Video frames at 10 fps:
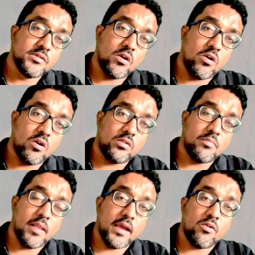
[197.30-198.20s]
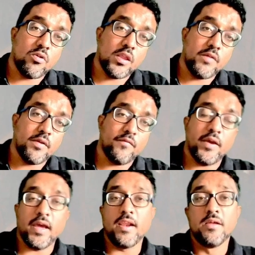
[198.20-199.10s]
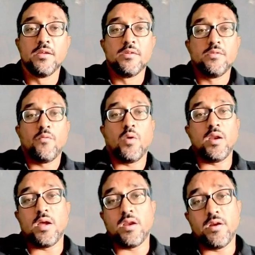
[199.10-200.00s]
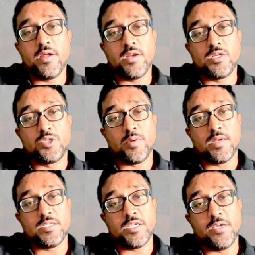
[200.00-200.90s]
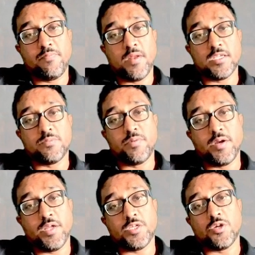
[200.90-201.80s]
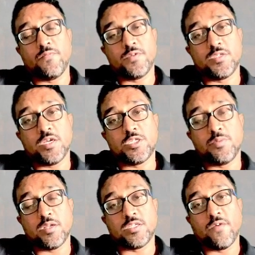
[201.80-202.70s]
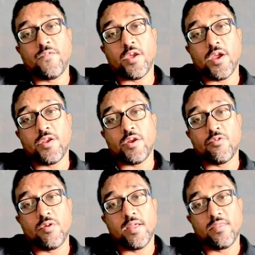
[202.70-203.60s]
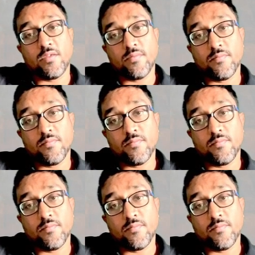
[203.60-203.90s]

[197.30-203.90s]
or the Black Hole Event, where 120 plus British officers were suffocated to death.